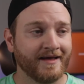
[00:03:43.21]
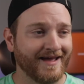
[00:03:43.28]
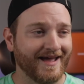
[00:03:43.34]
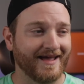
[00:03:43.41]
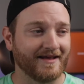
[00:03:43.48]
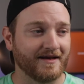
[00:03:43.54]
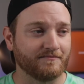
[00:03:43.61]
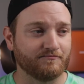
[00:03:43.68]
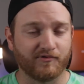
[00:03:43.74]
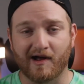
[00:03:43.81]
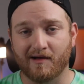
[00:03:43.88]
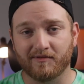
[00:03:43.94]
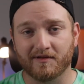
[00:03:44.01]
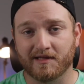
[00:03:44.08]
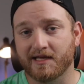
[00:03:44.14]
and
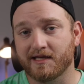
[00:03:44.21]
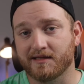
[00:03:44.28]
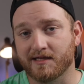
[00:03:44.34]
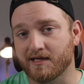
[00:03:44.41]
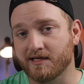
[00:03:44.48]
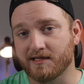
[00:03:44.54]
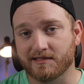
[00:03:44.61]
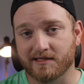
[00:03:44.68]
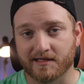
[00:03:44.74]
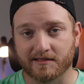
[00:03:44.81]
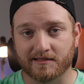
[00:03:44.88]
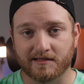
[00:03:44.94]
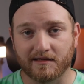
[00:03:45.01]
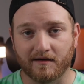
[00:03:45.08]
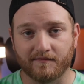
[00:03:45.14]
probably the
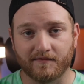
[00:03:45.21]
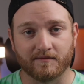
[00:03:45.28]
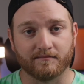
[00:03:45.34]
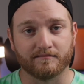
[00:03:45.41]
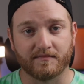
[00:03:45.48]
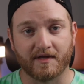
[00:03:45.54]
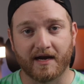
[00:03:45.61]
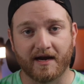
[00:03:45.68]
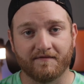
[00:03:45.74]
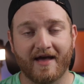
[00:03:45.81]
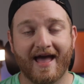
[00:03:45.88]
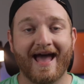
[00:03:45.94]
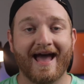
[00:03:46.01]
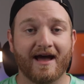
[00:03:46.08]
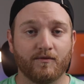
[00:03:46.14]
easiest of them that I've
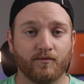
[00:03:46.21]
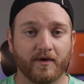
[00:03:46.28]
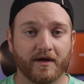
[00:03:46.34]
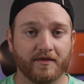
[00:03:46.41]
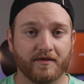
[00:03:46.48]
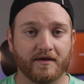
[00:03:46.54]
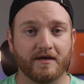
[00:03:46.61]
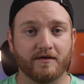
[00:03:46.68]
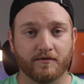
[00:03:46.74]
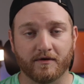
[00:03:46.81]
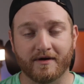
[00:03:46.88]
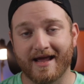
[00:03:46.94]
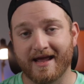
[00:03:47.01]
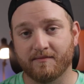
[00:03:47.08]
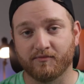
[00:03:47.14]
had with either
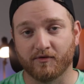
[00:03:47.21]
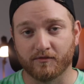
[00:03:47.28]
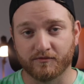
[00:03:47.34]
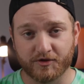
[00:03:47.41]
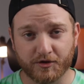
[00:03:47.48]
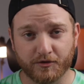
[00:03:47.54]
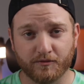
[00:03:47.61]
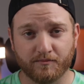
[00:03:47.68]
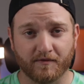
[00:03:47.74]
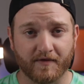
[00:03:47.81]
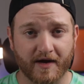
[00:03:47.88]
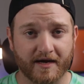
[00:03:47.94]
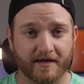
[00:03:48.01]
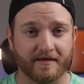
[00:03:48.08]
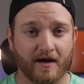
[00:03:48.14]
an AND Pro 2
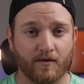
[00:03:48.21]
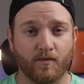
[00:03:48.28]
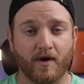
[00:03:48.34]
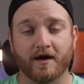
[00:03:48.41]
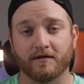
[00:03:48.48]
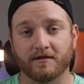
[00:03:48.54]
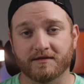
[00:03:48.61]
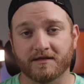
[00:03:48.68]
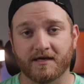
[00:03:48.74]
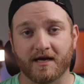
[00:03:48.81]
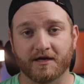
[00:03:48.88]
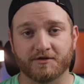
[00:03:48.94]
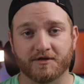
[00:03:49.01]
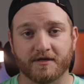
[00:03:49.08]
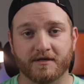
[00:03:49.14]
providing that wireless
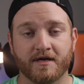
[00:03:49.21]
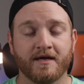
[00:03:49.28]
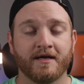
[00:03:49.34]
connection,